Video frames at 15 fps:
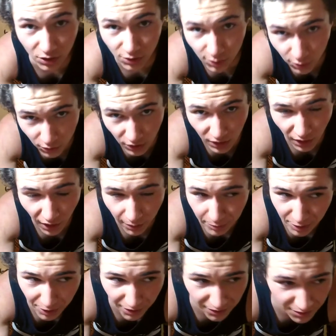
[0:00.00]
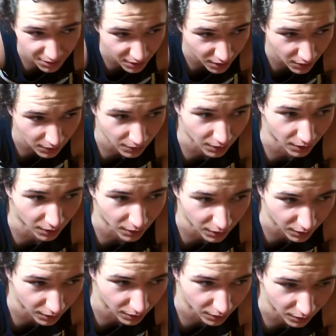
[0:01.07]
2 kilometers
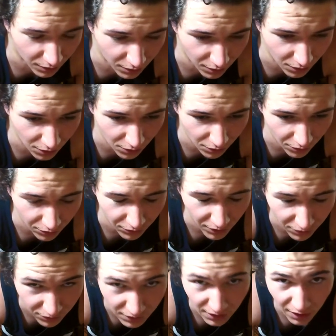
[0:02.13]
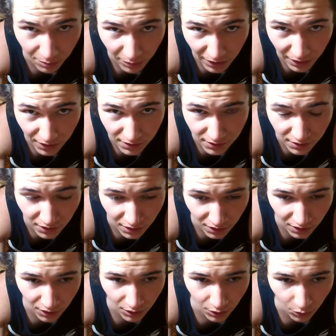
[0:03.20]
in 15 minutes,
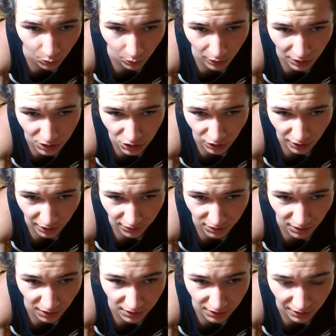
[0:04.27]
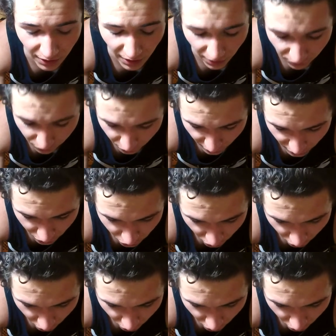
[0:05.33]
which gives us an average